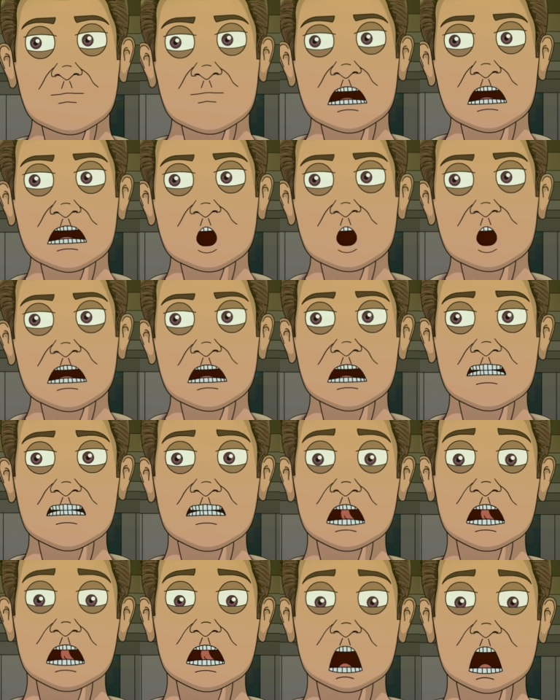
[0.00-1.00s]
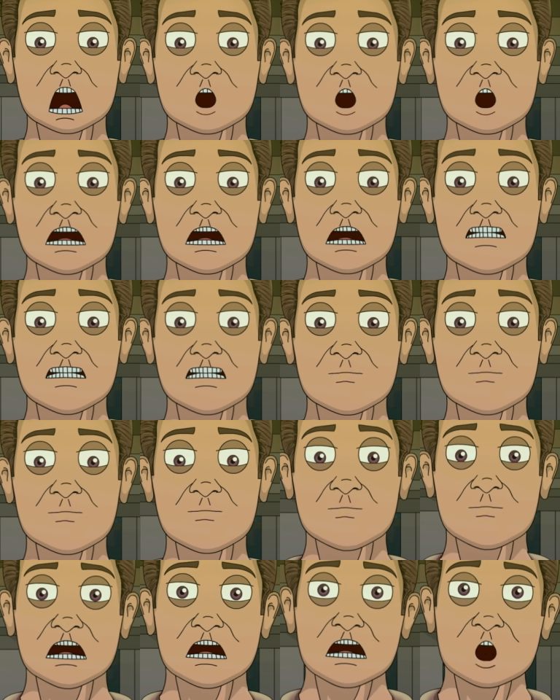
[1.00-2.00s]
With a lump in my throat, I
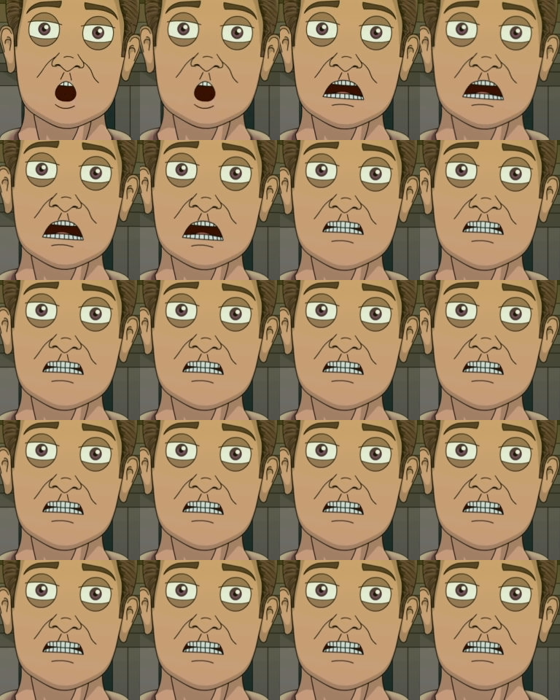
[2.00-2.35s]
asked for my